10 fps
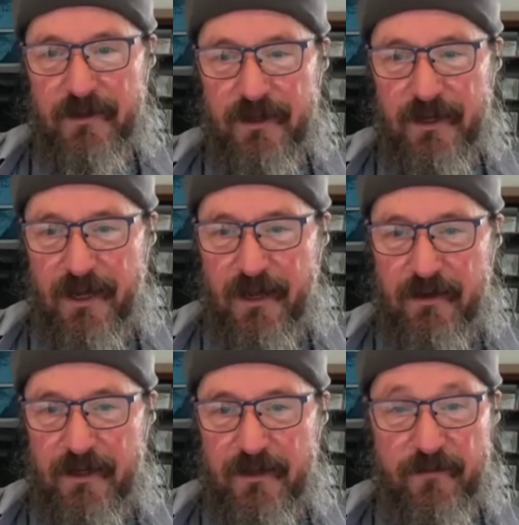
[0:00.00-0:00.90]

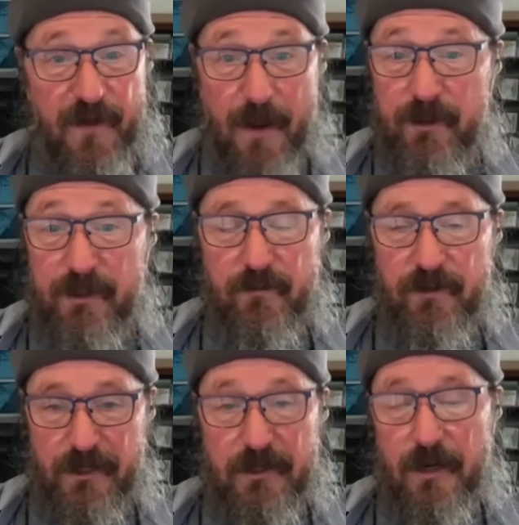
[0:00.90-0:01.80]
And the fabric that
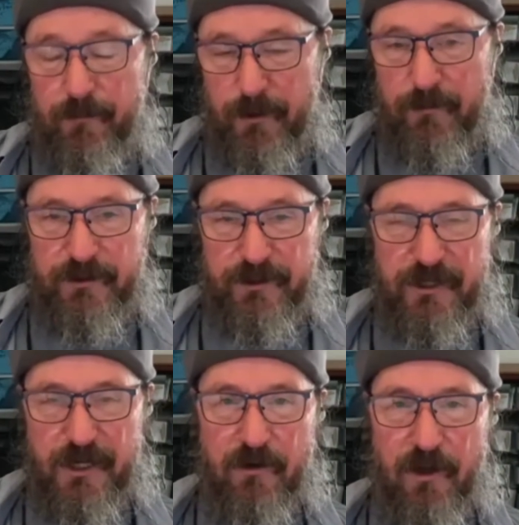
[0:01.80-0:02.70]
we ended up with, which is
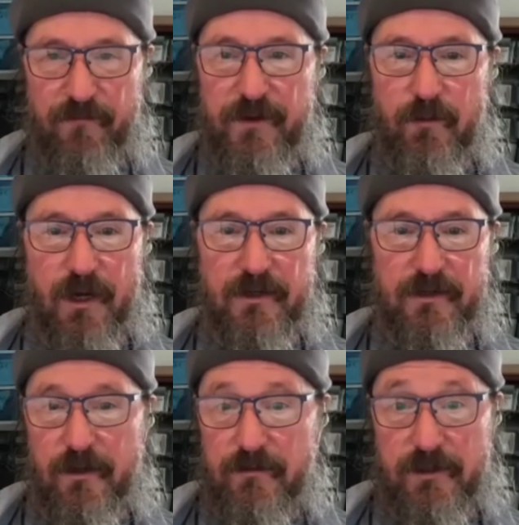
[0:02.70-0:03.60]
now called V1,
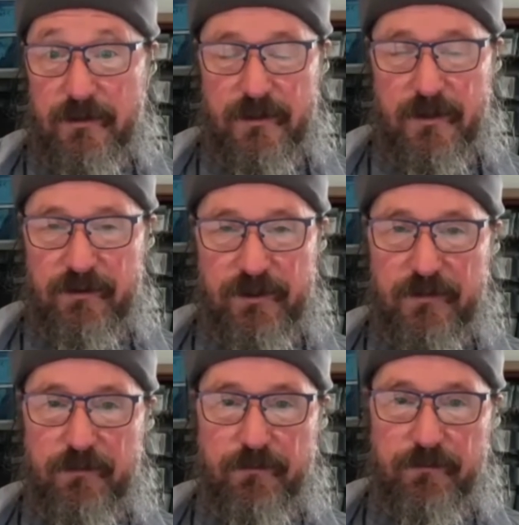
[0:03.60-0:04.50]
it was just